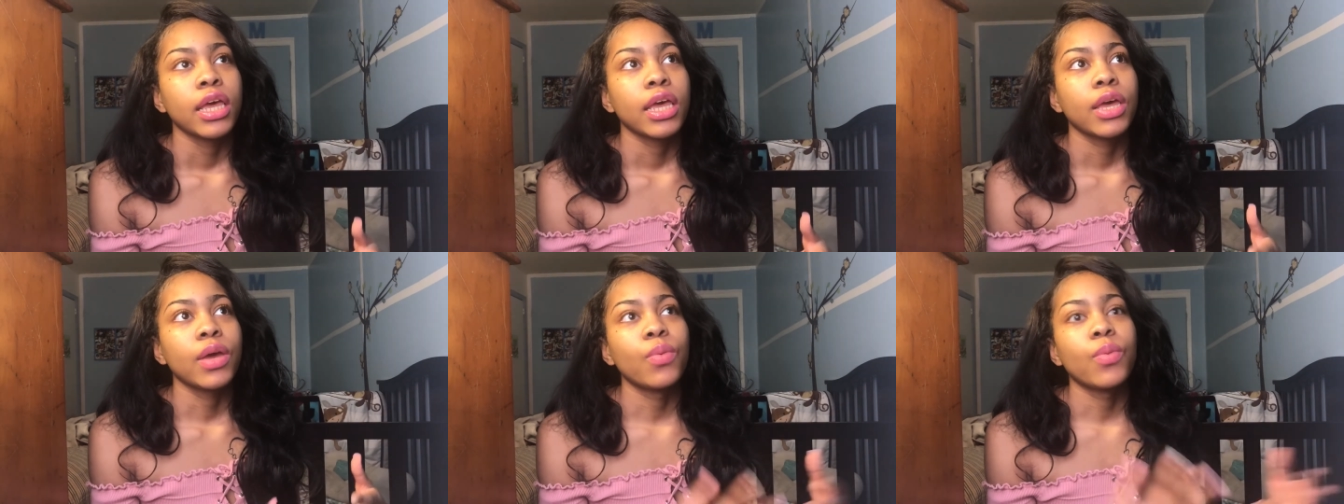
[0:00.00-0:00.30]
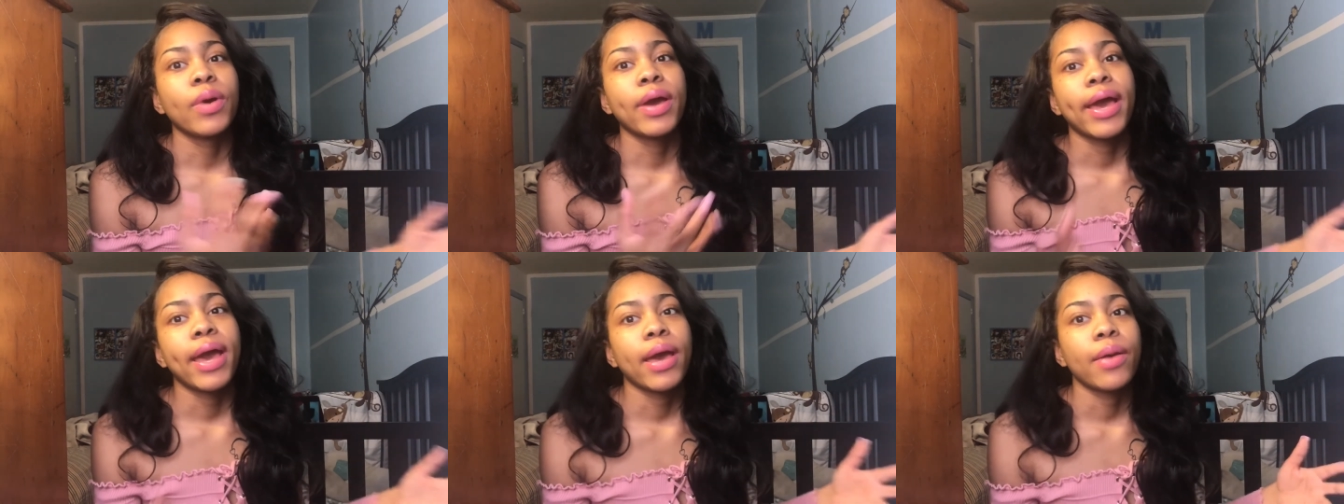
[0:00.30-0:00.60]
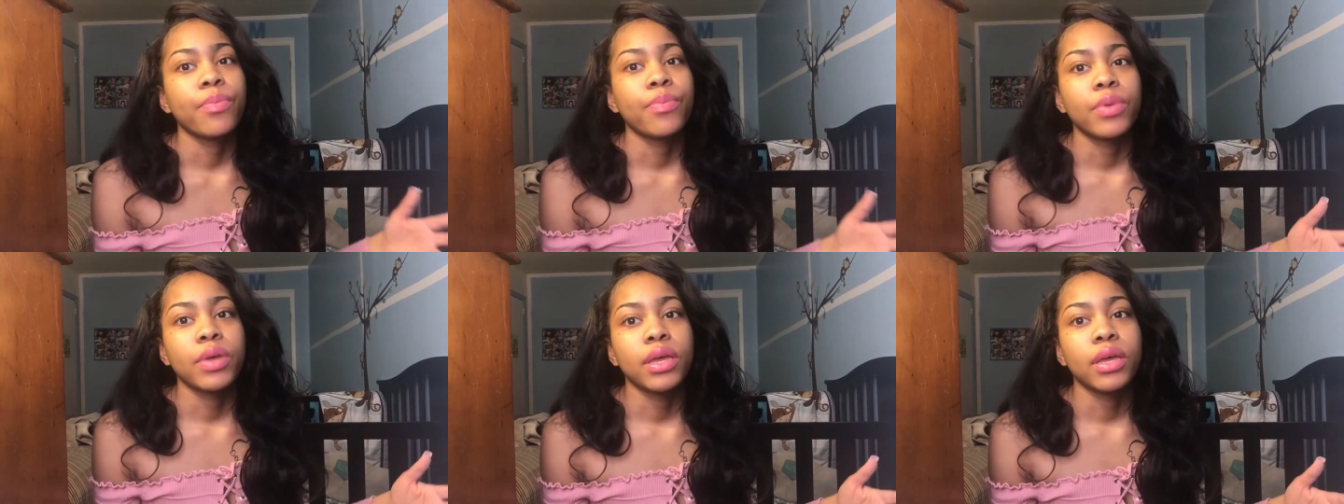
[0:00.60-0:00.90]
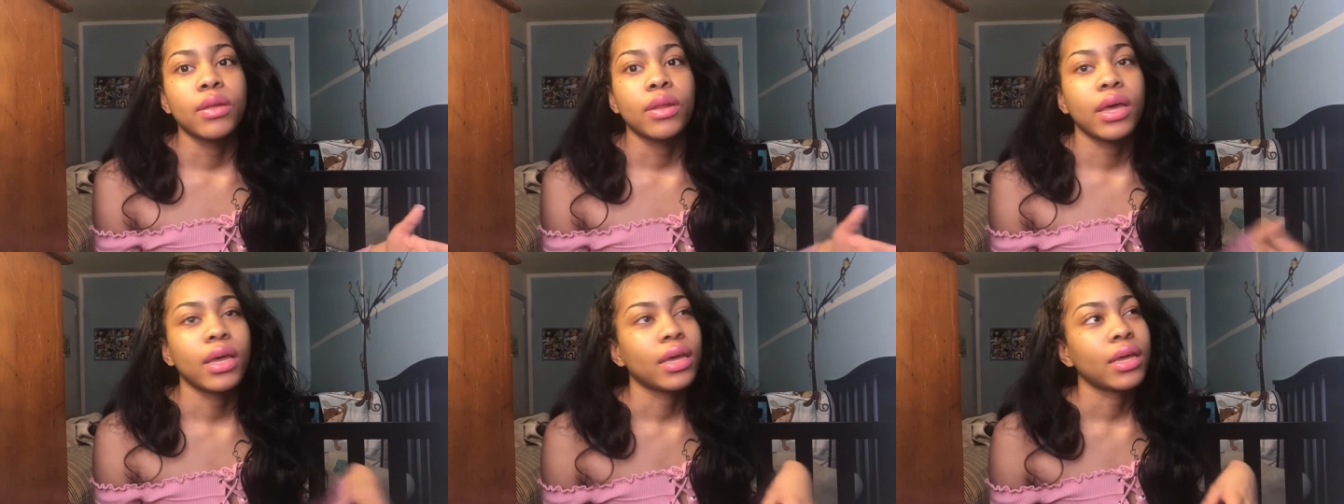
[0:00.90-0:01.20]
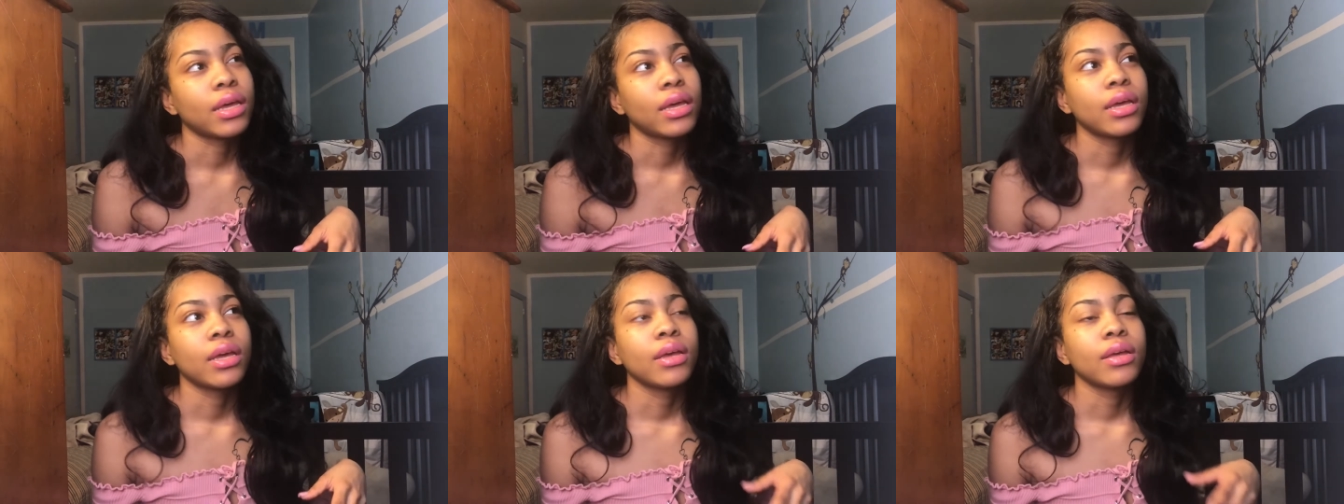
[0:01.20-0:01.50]
and what happened,
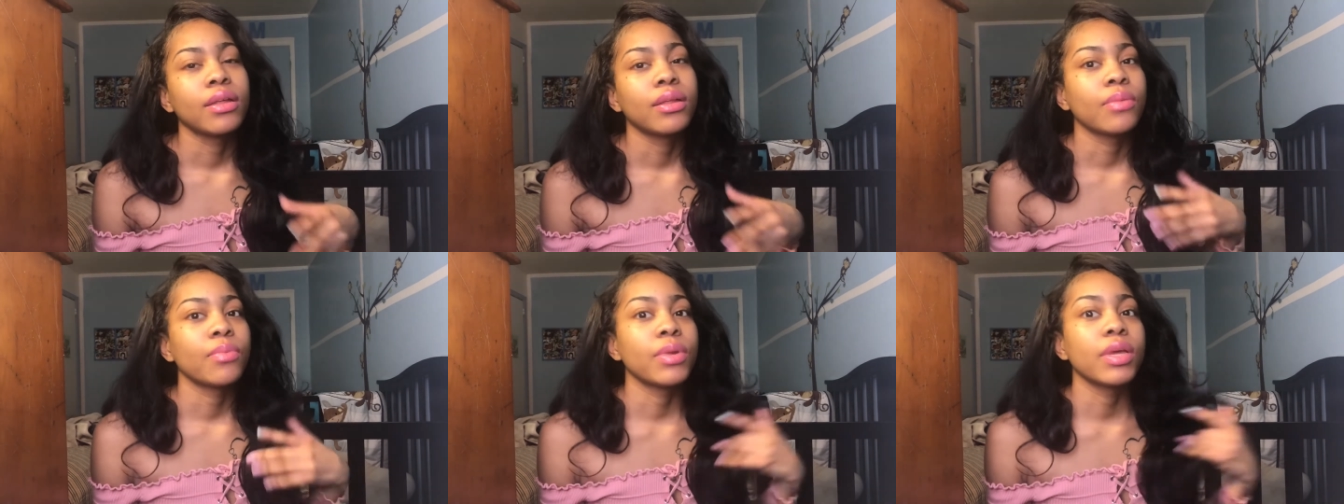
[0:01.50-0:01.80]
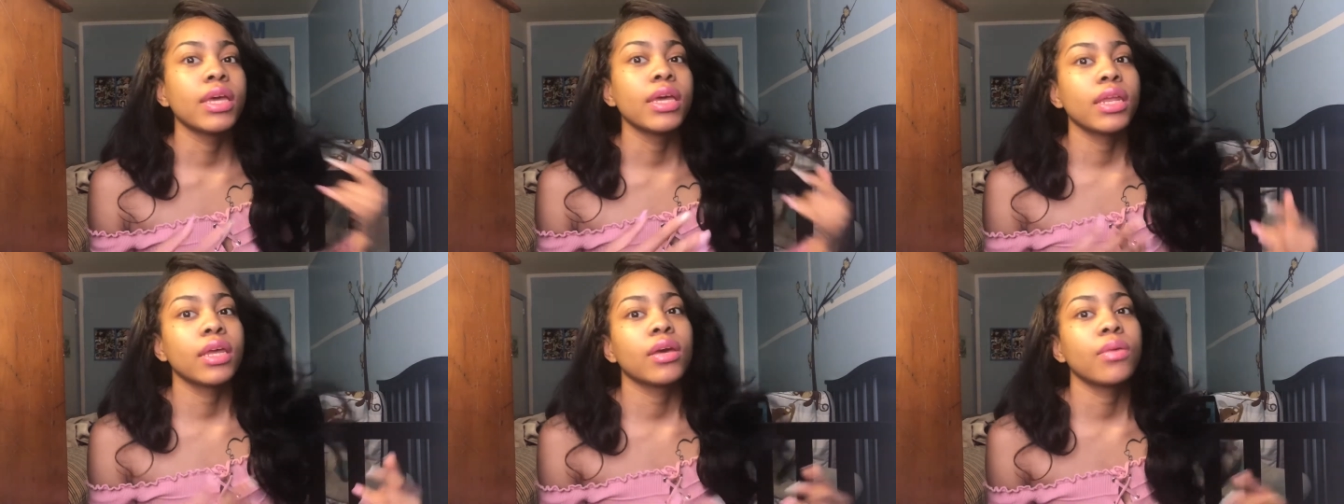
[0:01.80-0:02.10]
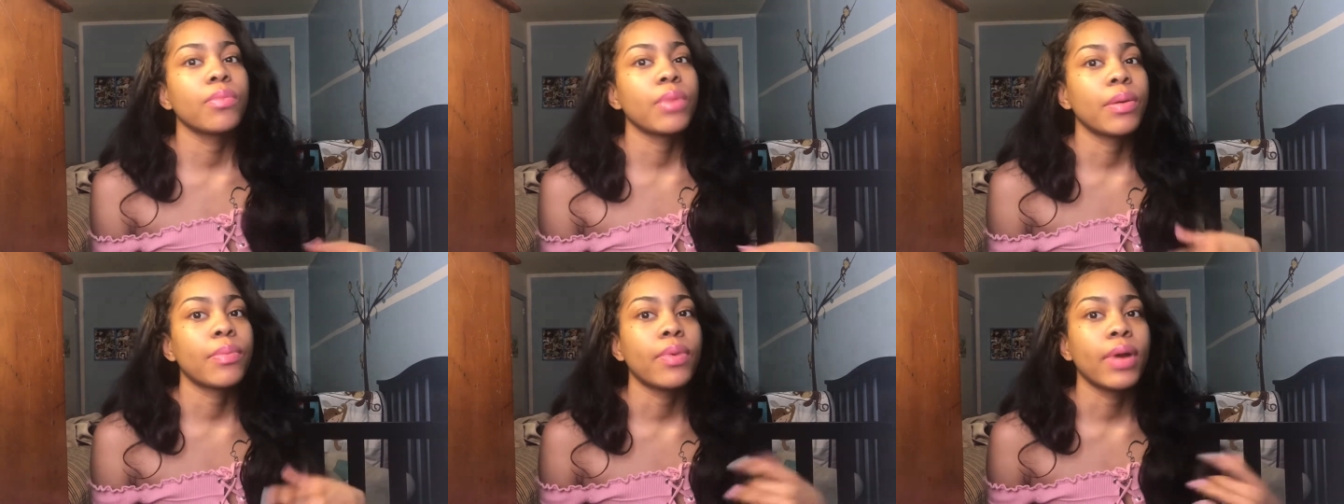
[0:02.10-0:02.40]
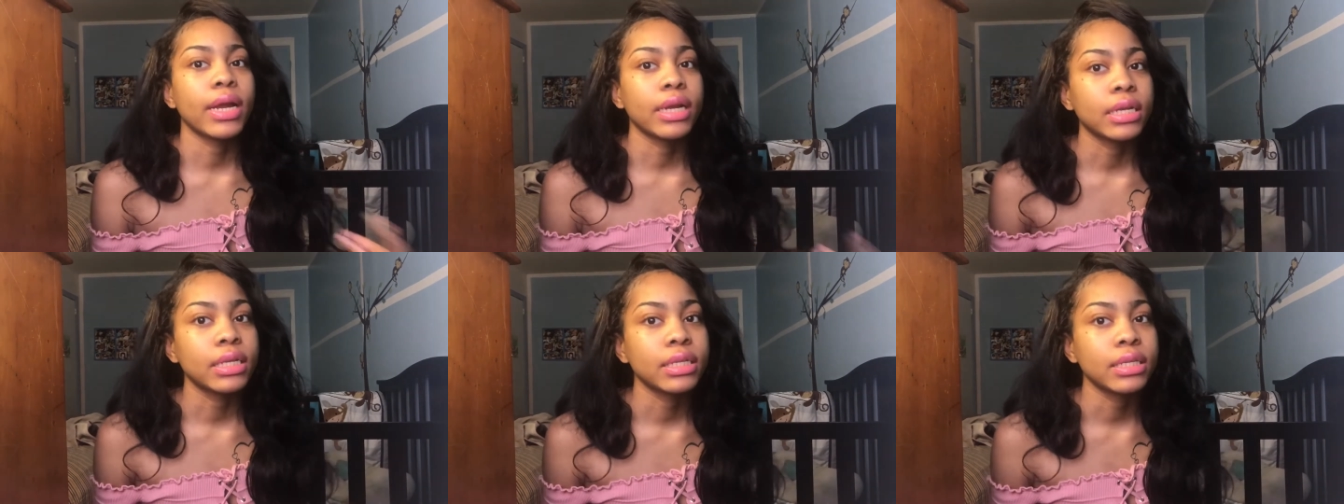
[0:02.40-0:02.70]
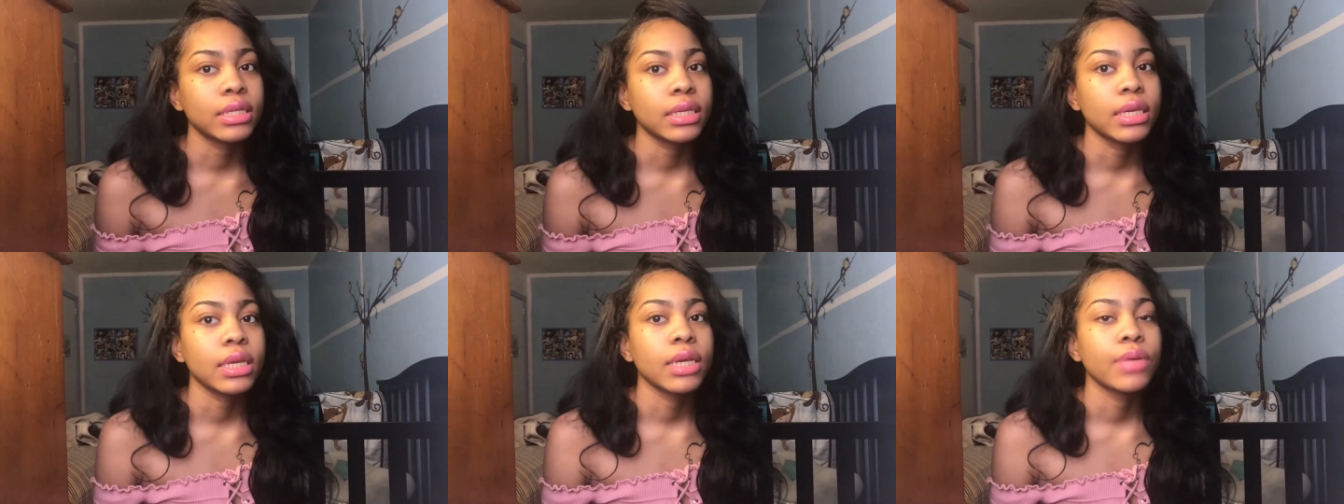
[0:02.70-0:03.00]
like, beginning of my
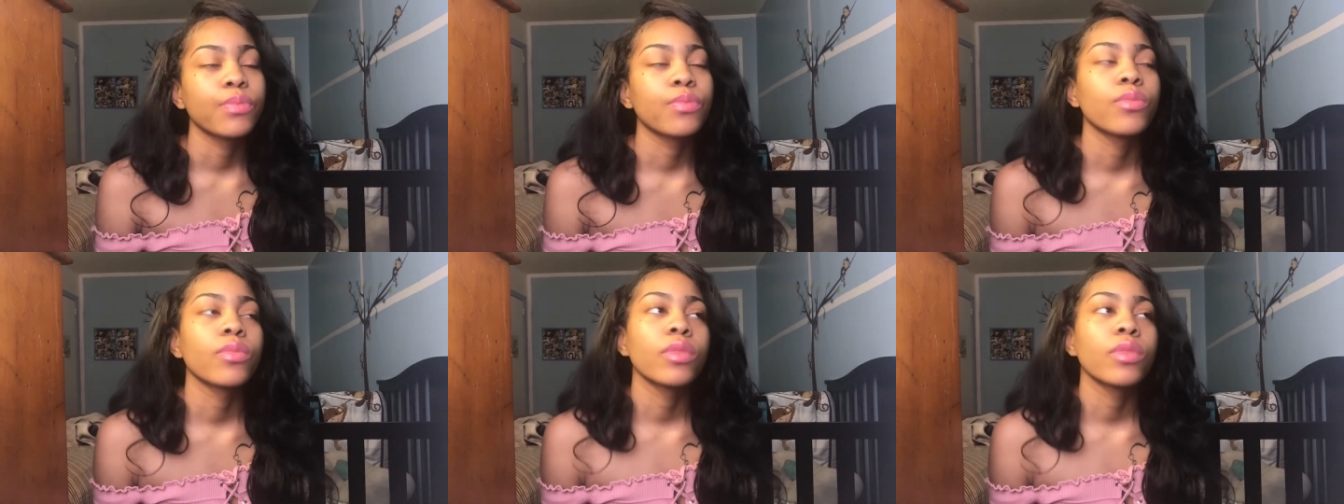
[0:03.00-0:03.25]
pregnancy.